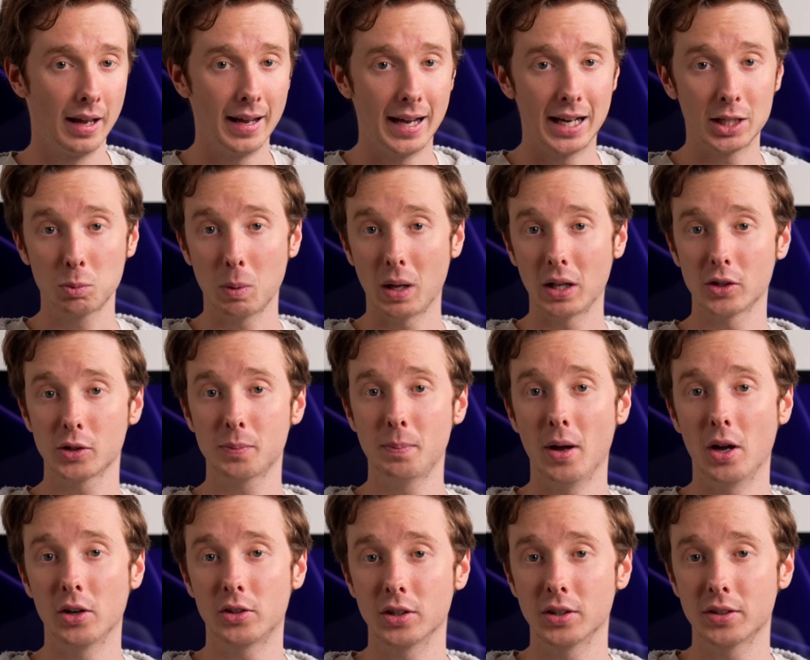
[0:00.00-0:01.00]
as well as
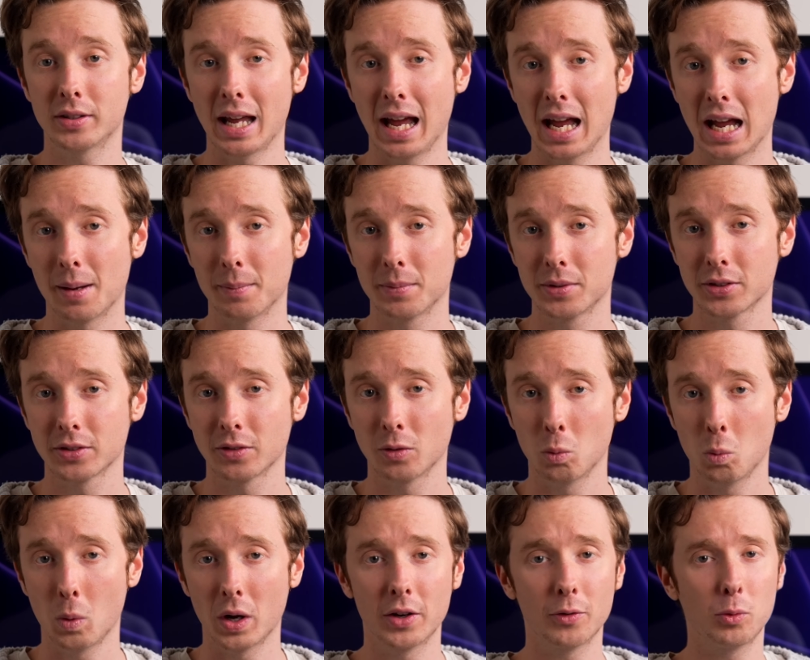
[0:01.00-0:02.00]
purchased apps,
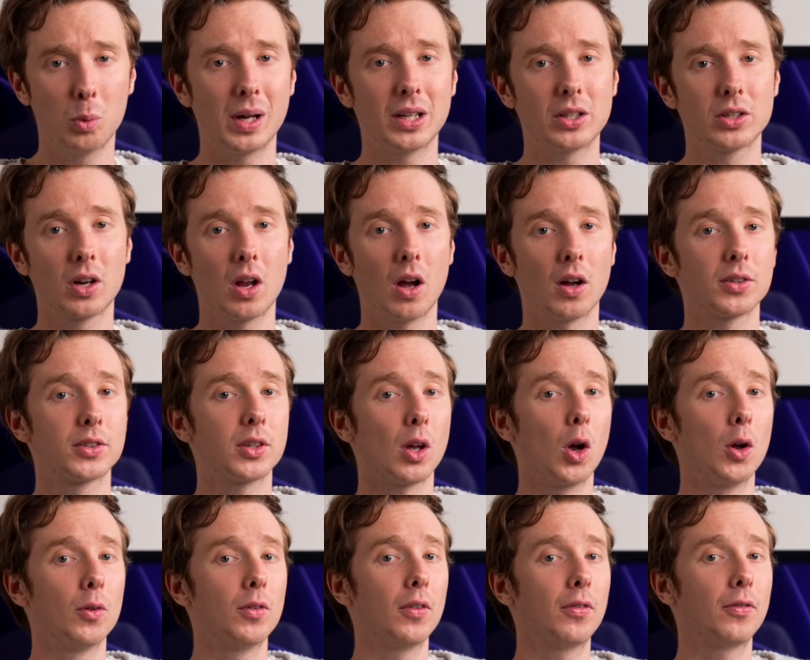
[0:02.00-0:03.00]
one of which costs
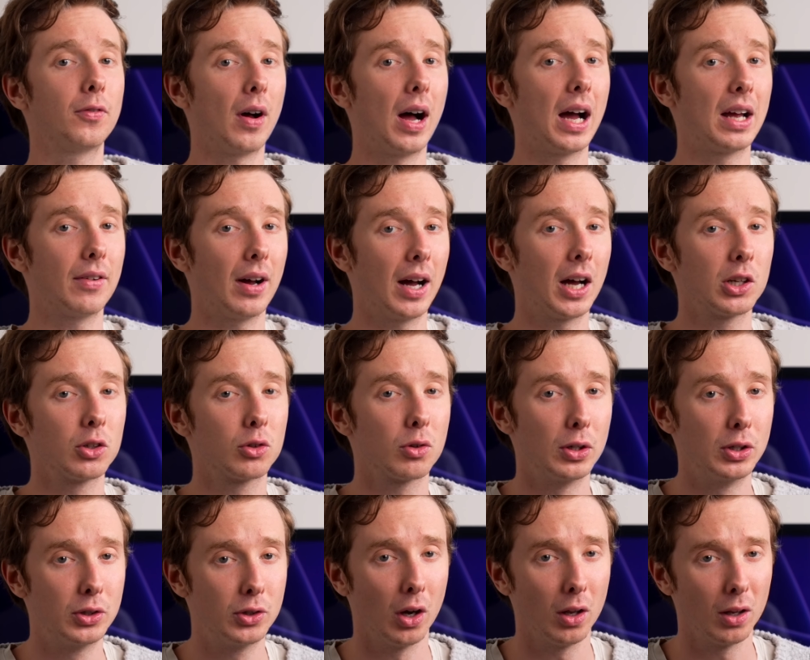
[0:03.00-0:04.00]
over
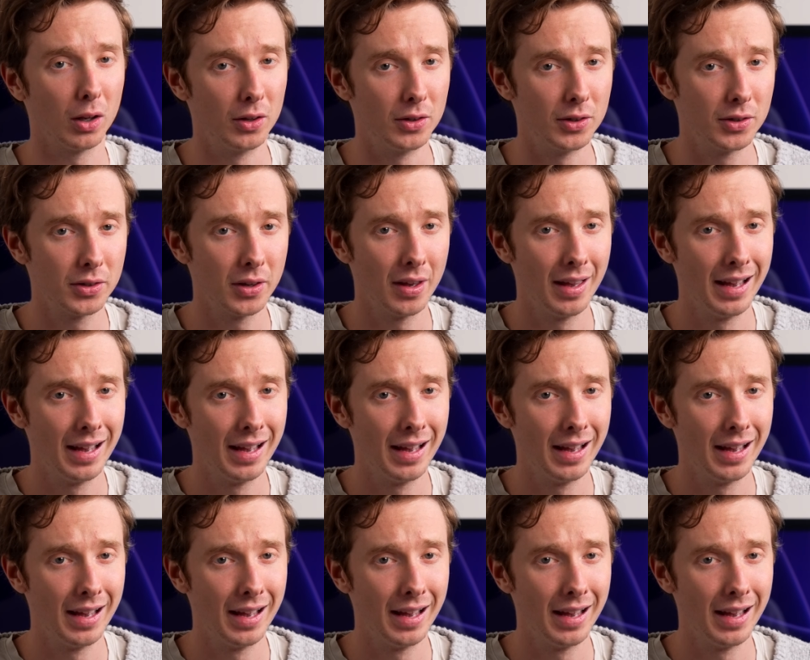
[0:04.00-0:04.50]
$500.